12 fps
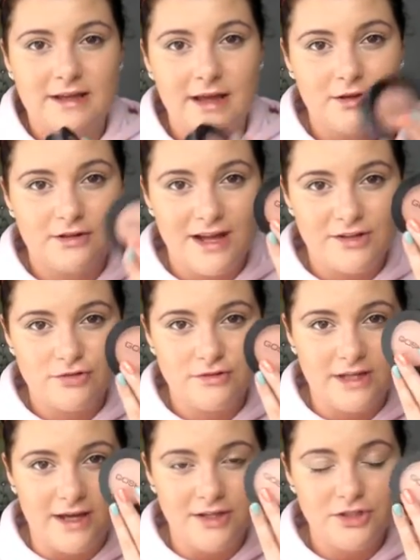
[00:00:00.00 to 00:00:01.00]
color Natural
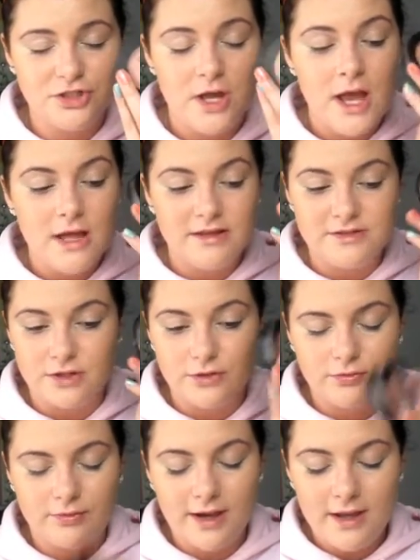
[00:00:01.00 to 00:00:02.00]
Touch. These are
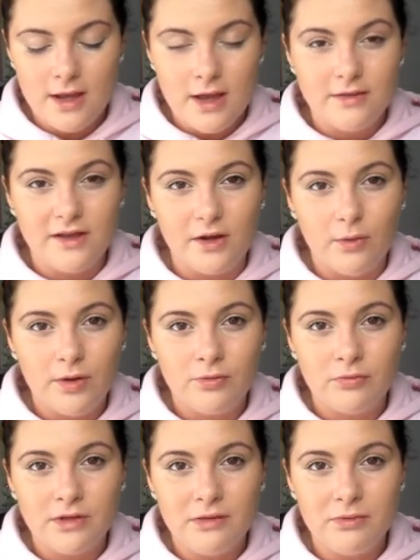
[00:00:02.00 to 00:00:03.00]
great. They go
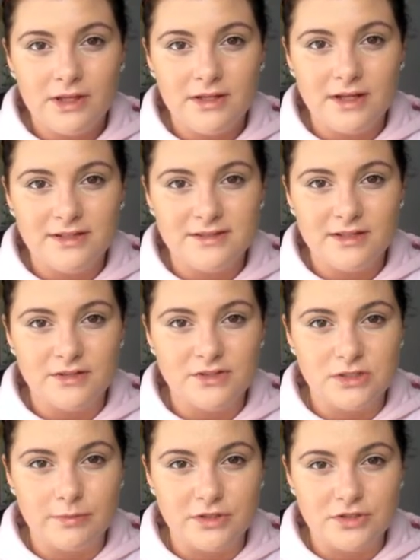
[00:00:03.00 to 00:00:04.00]
on really, really nicely on
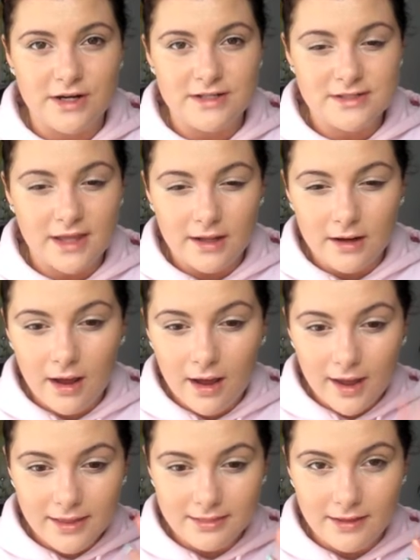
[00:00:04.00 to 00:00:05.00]
super dry skin.
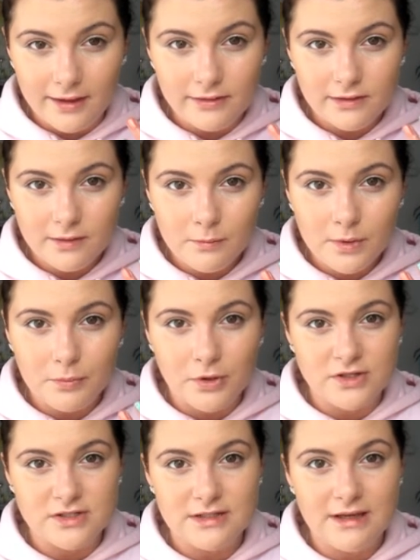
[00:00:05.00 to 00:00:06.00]
I like them, but
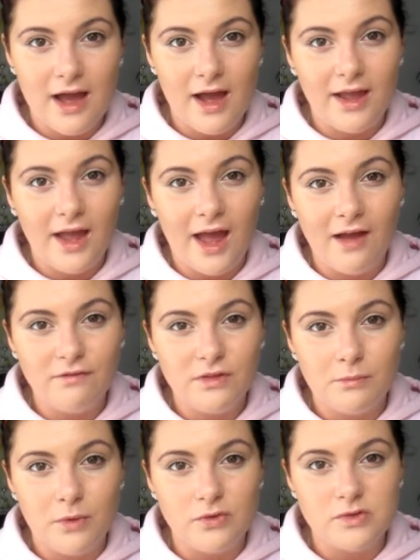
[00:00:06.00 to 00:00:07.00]
personally I have the
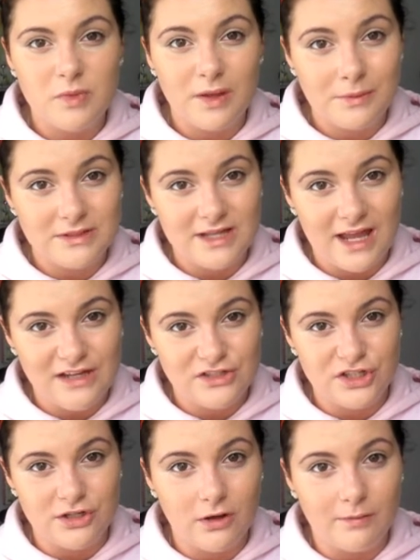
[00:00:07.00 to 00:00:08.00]
most
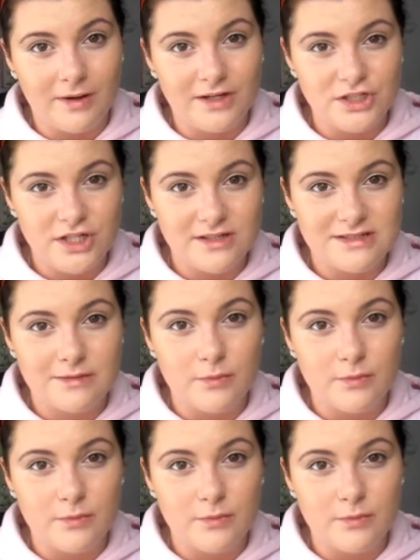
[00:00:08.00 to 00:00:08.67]
pigmentation on my cheeks, the